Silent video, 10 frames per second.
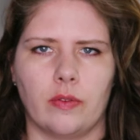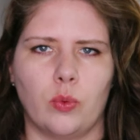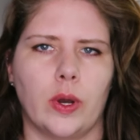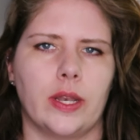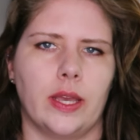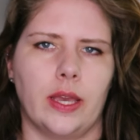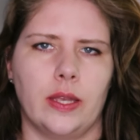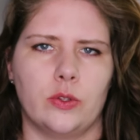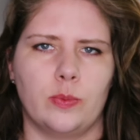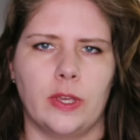of what
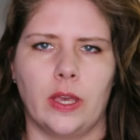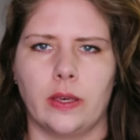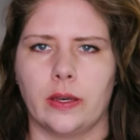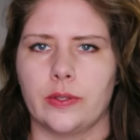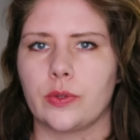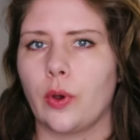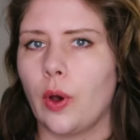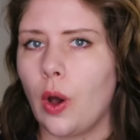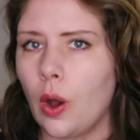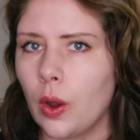HPAIs
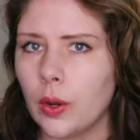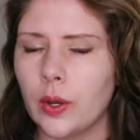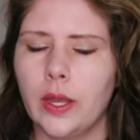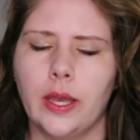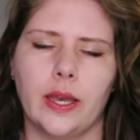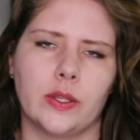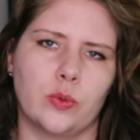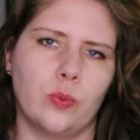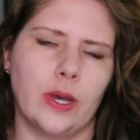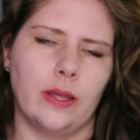are,
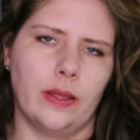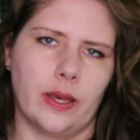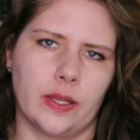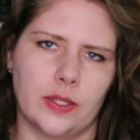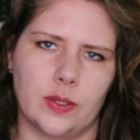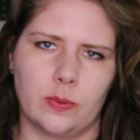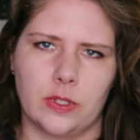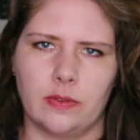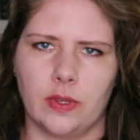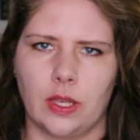as well as
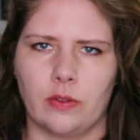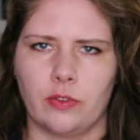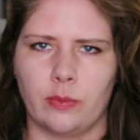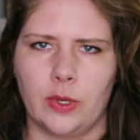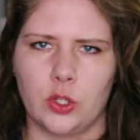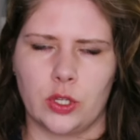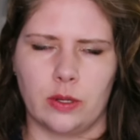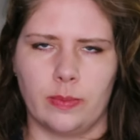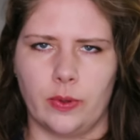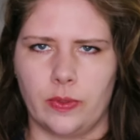specific information
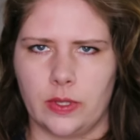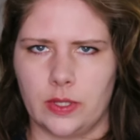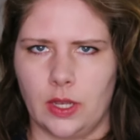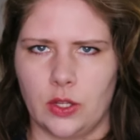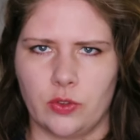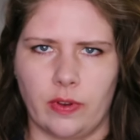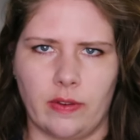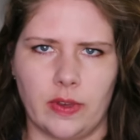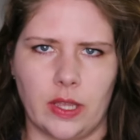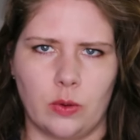about this
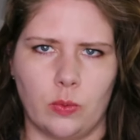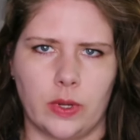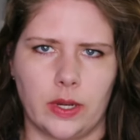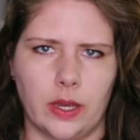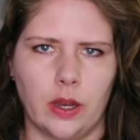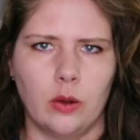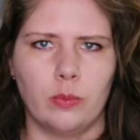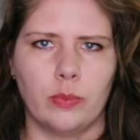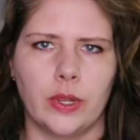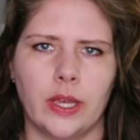H5N1
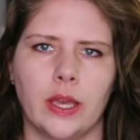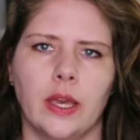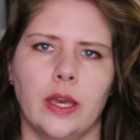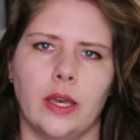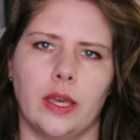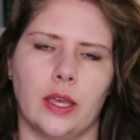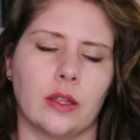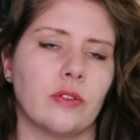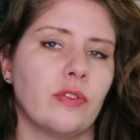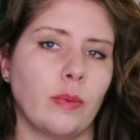outbreak
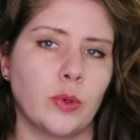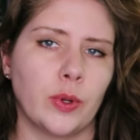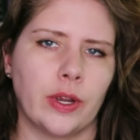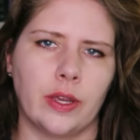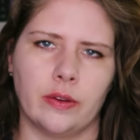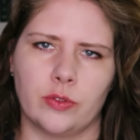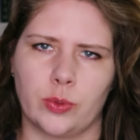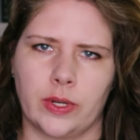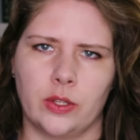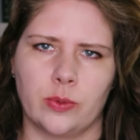in February of
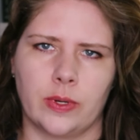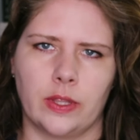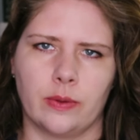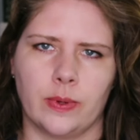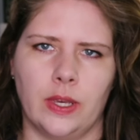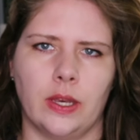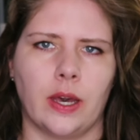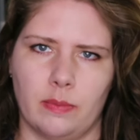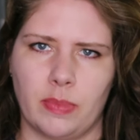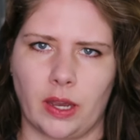2023.
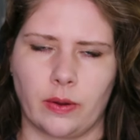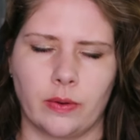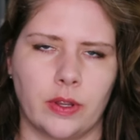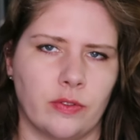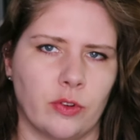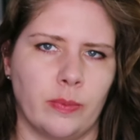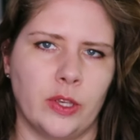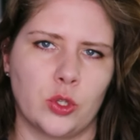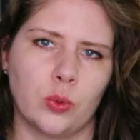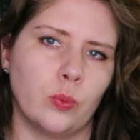That background
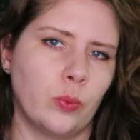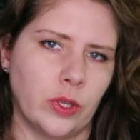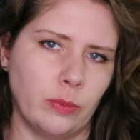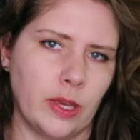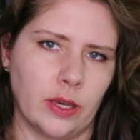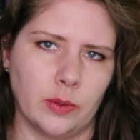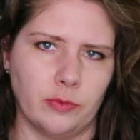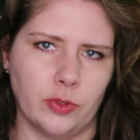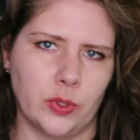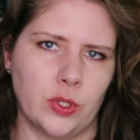information will be
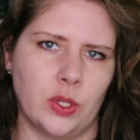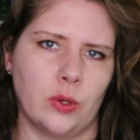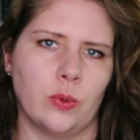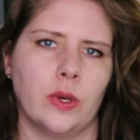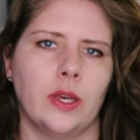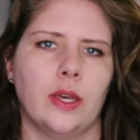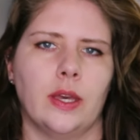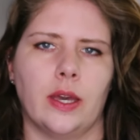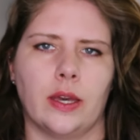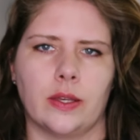helpful to you,
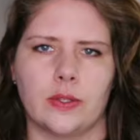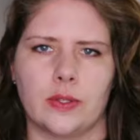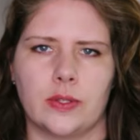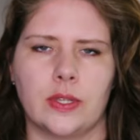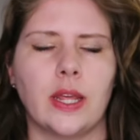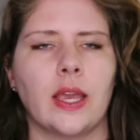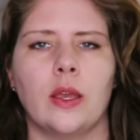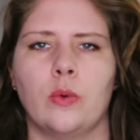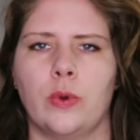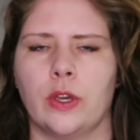as
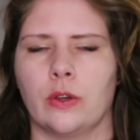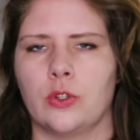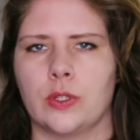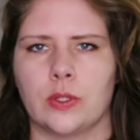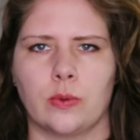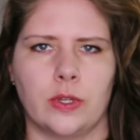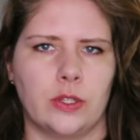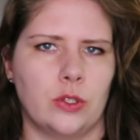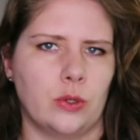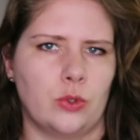today we are just
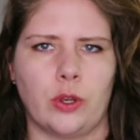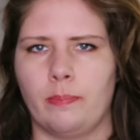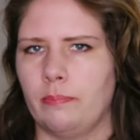going to jump